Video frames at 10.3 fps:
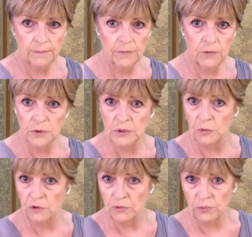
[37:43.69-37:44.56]
We've got some
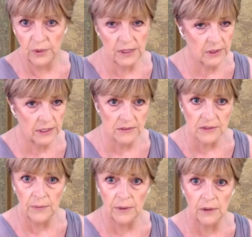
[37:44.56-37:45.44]
great things
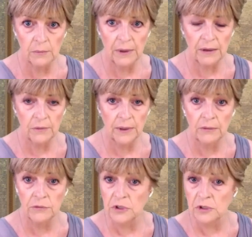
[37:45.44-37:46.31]
going on in the background.